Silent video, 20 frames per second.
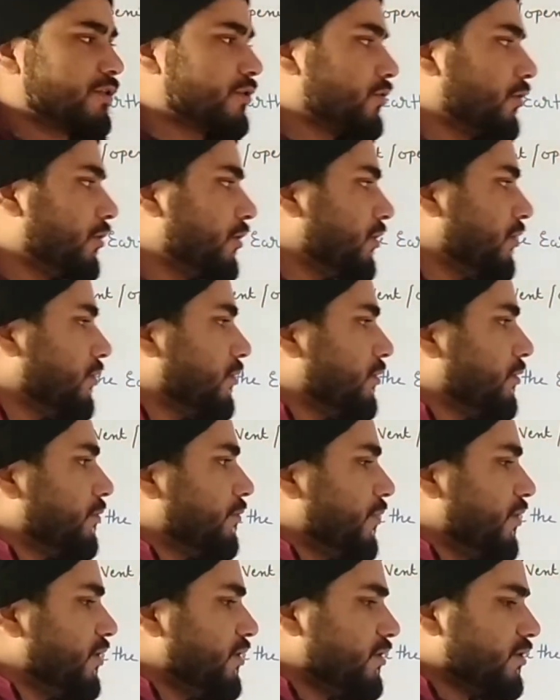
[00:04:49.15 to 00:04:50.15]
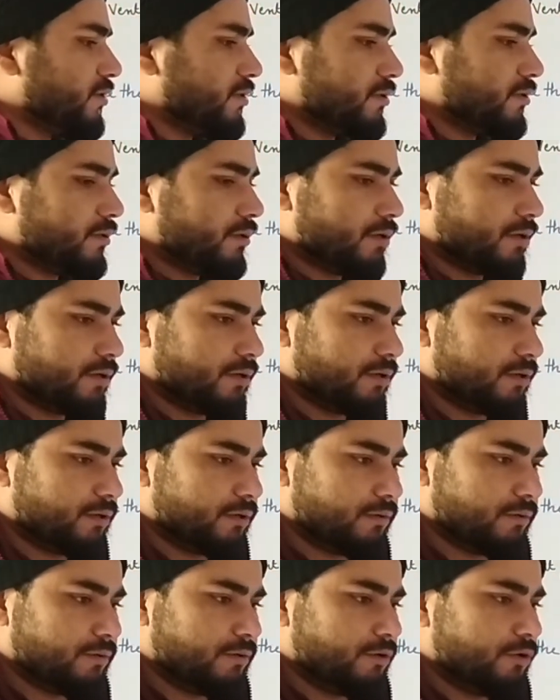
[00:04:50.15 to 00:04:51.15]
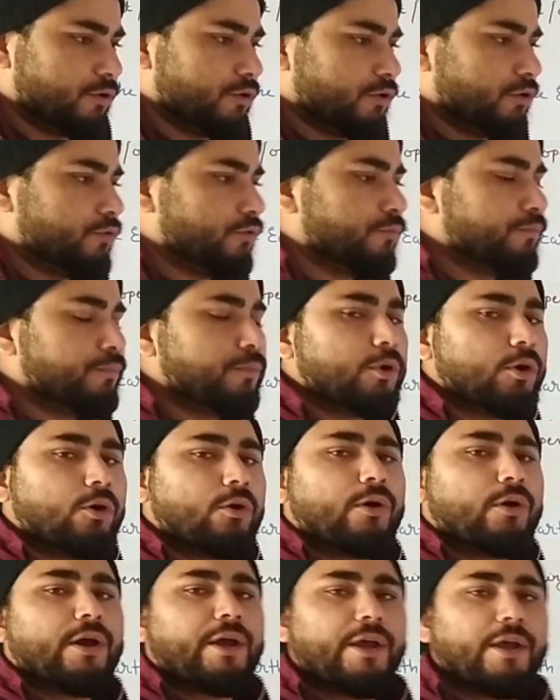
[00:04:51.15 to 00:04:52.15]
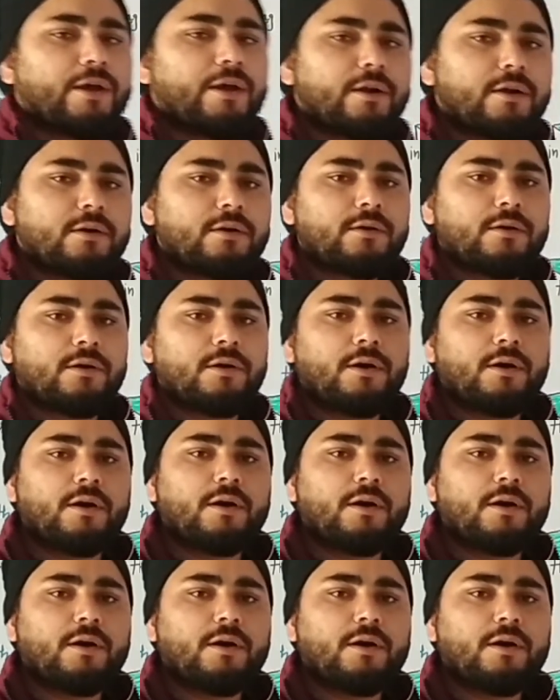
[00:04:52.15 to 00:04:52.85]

Stalk means to blow air